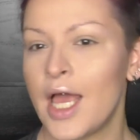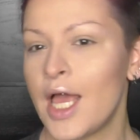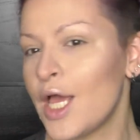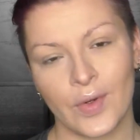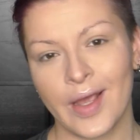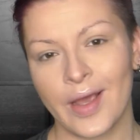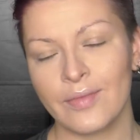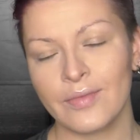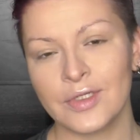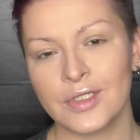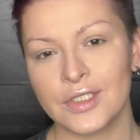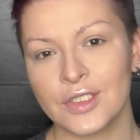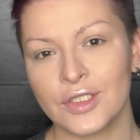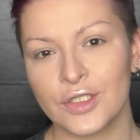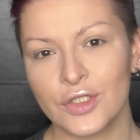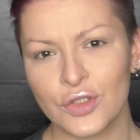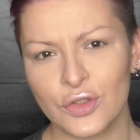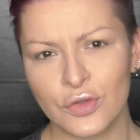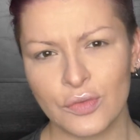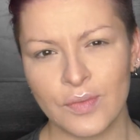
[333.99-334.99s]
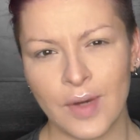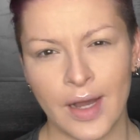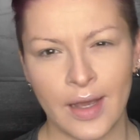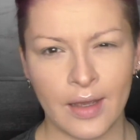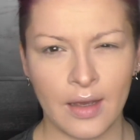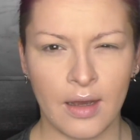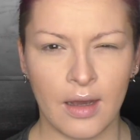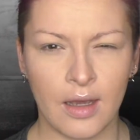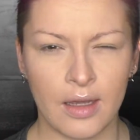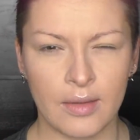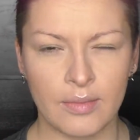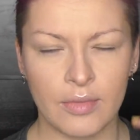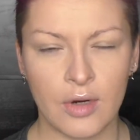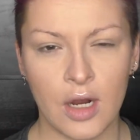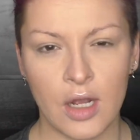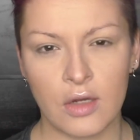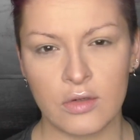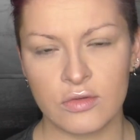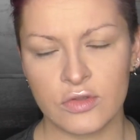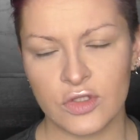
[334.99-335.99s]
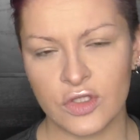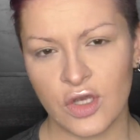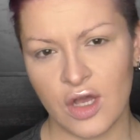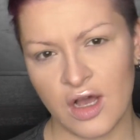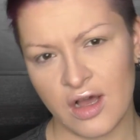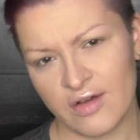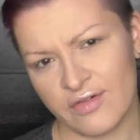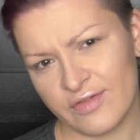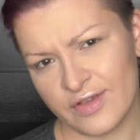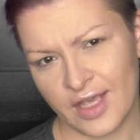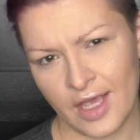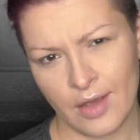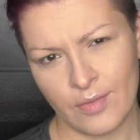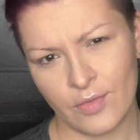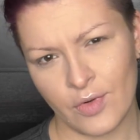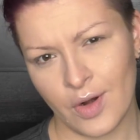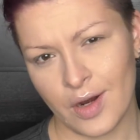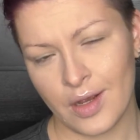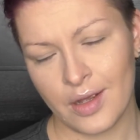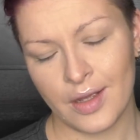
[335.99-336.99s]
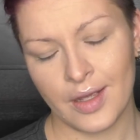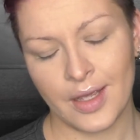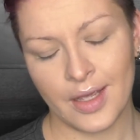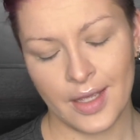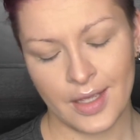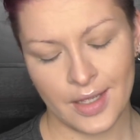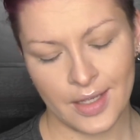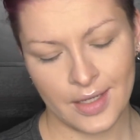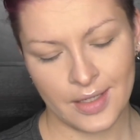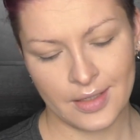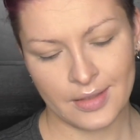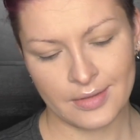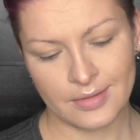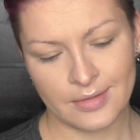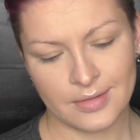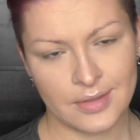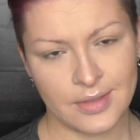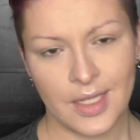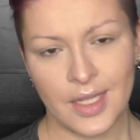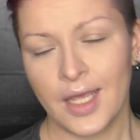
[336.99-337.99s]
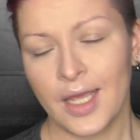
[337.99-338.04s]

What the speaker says: Now I'm gonna do my eyebrows off camera, and